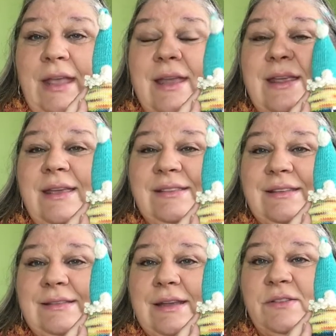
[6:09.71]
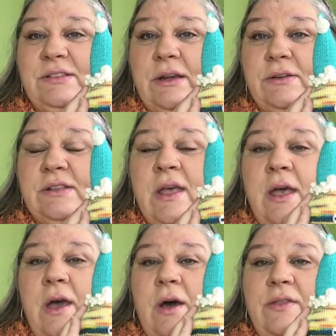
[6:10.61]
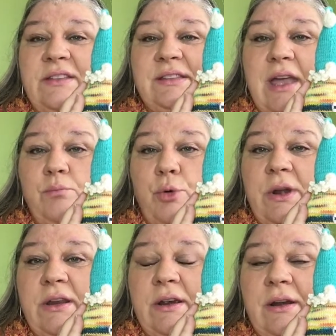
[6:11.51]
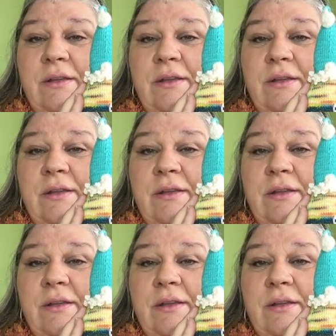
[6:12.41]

And he sits downstairs on the sideboard in our